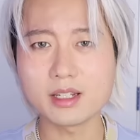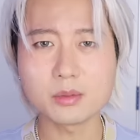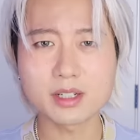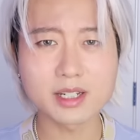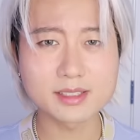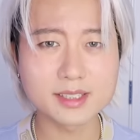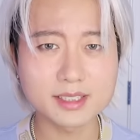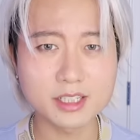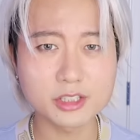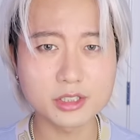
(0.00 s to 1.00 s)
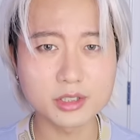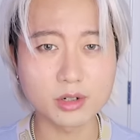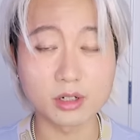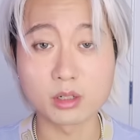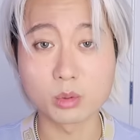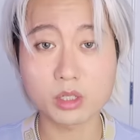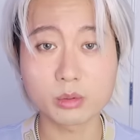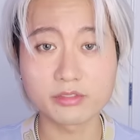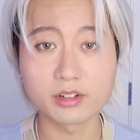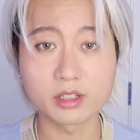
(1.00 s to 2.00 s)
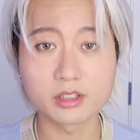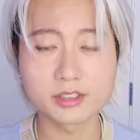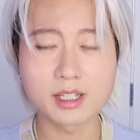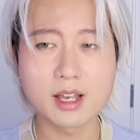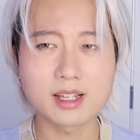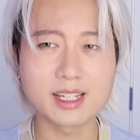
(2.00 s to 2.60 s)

Anyone an esthetician or work with fillers?